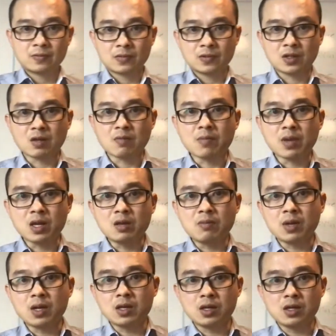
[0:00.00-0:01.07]
There are
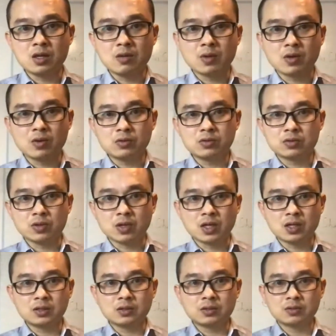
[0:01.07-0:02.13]
many emails to
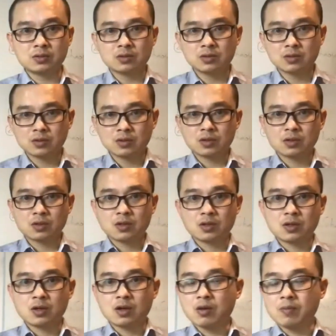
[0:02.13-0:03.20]
us
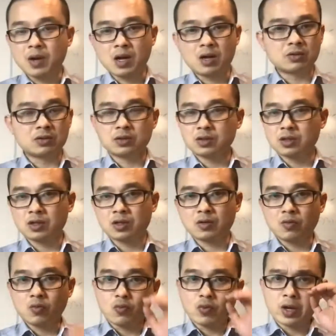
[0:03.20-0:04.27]
about,
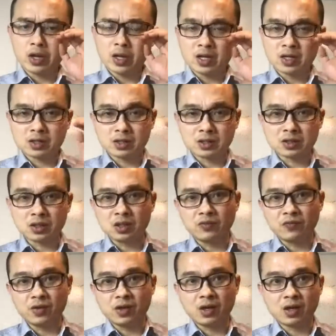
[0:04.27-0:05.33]
where is the
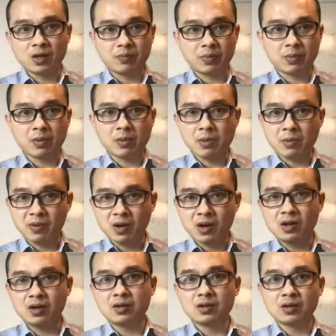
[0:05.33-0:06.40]
certificate, blah, blah, blah,
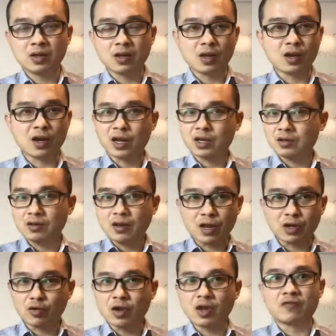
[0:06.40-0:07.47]
blah. And I
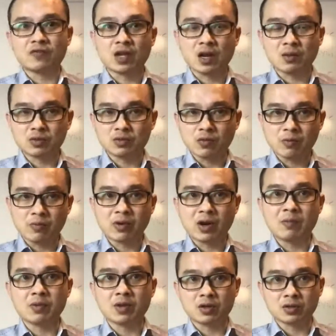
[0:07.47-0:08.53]
don't have time to reply
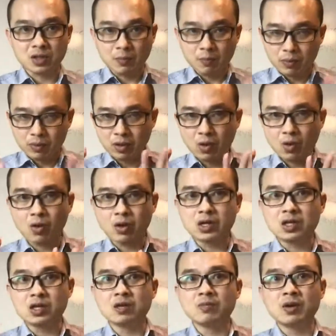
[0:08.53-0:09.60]
because I put it all in
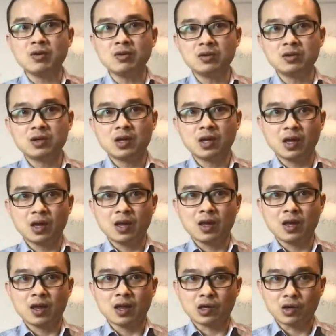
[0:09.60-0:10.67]
email.
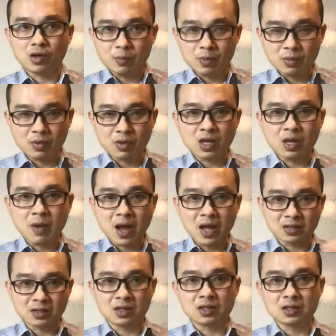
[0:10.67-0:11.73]
And a lot of people keep
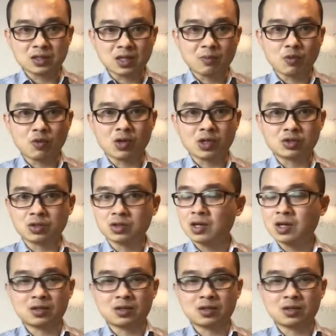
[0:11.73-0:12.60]
asking the same question.